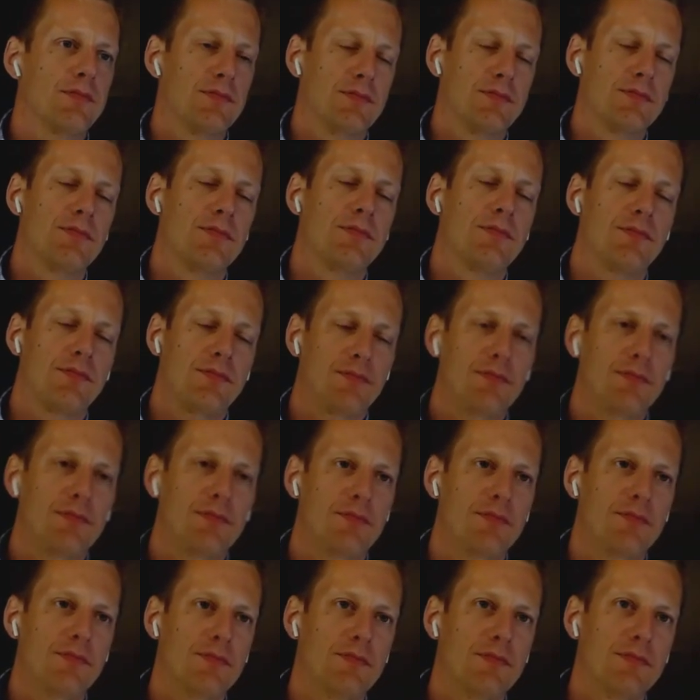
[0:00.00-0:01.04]

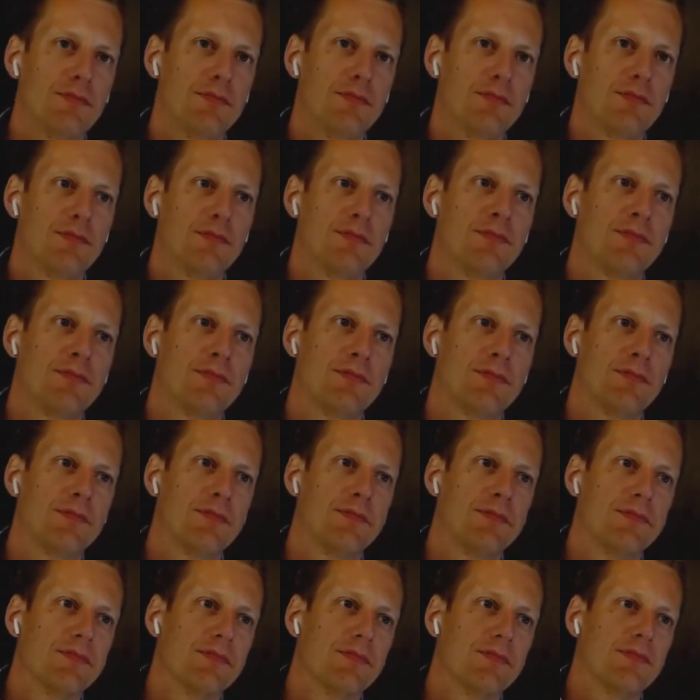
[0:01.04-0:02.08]

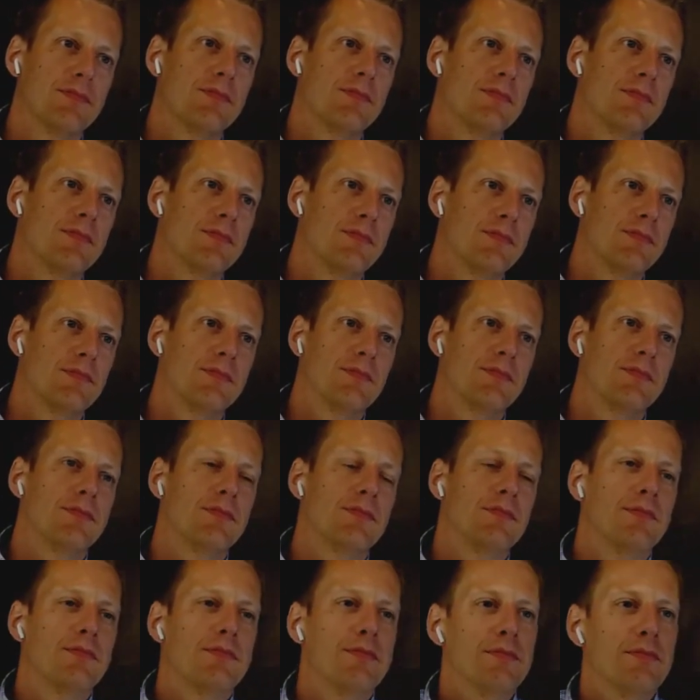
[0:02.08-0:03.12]

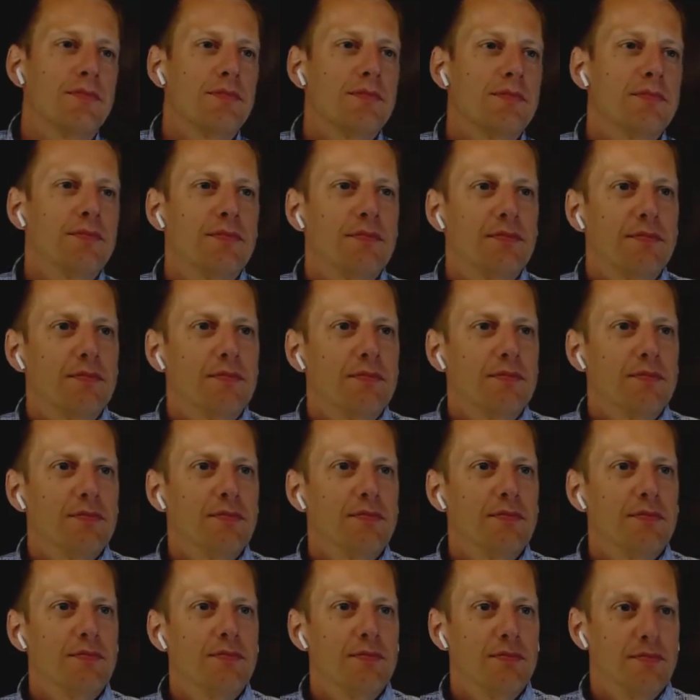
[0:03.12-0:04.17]

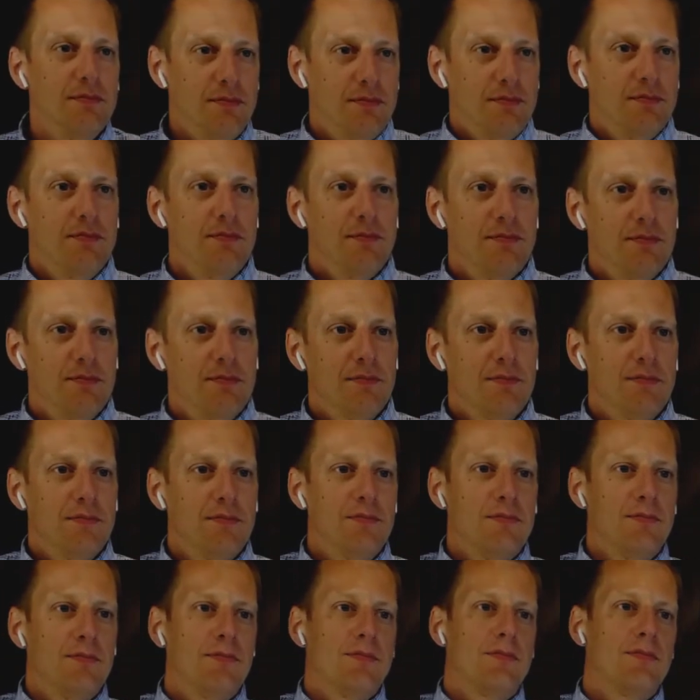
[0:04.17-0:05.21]

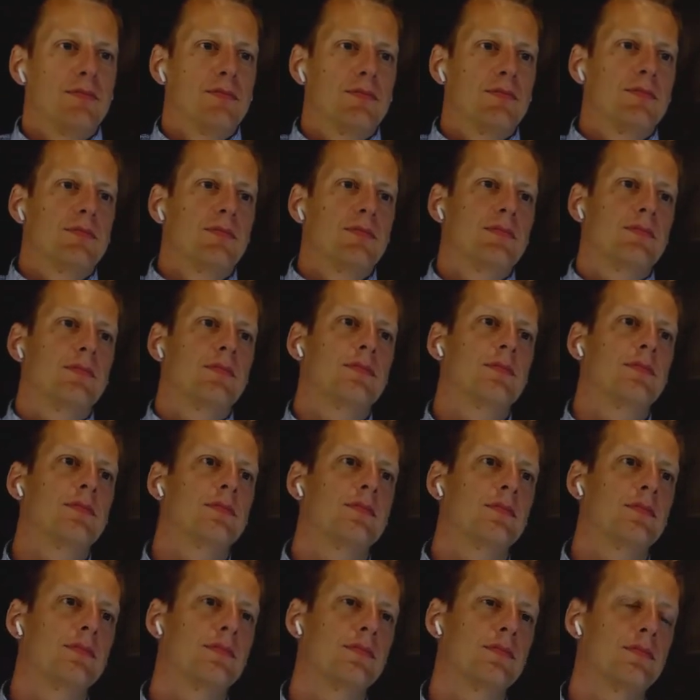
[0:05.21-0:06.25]

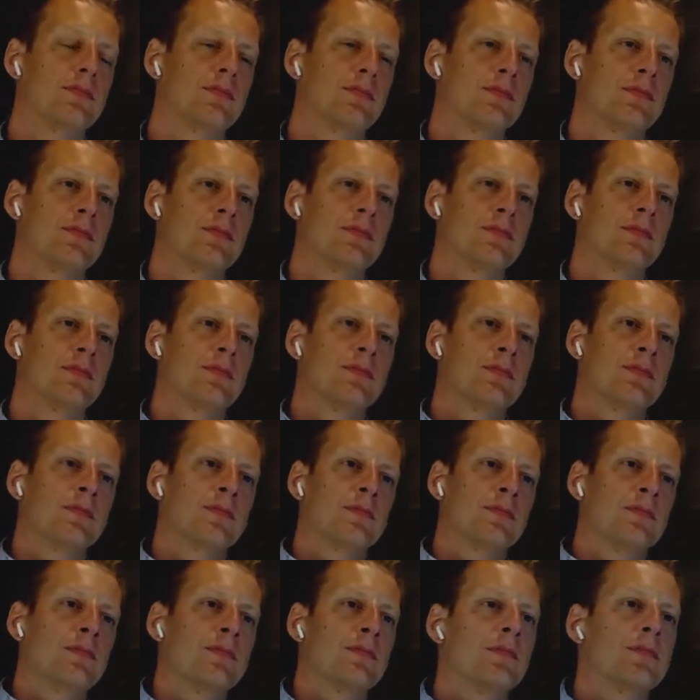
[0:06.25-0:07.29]

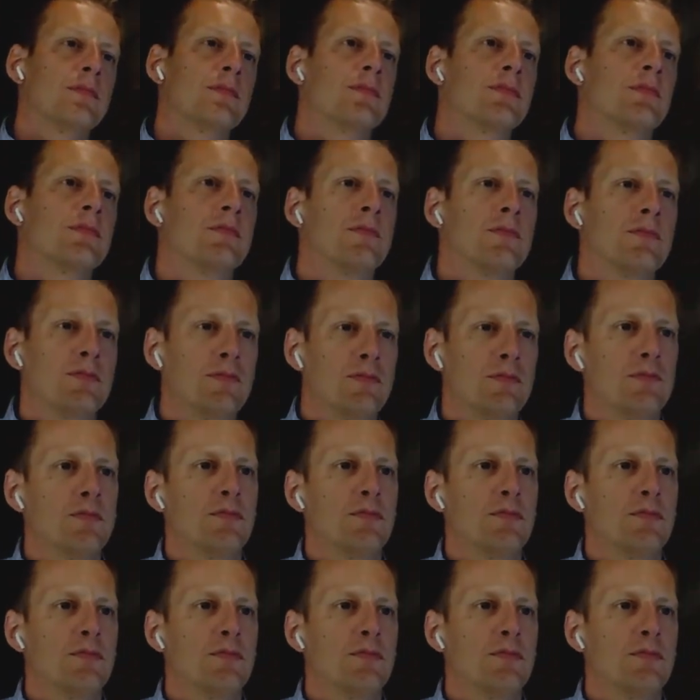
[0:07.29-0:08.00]
(not speaking)